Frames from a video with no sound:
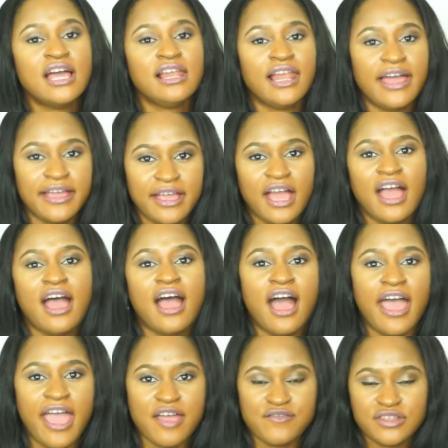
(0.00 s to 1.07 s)
Like,
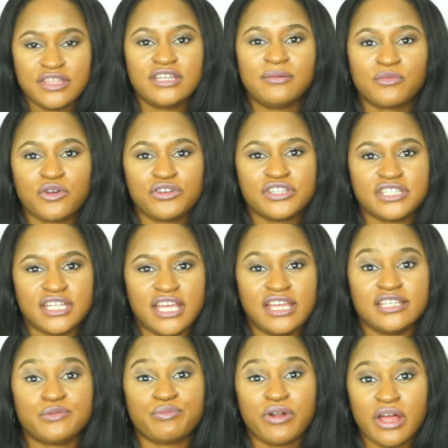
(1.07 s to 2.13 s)
everything I'm going to say
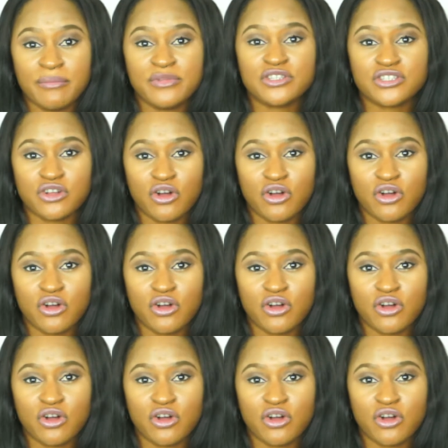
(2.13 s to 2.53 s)
is premised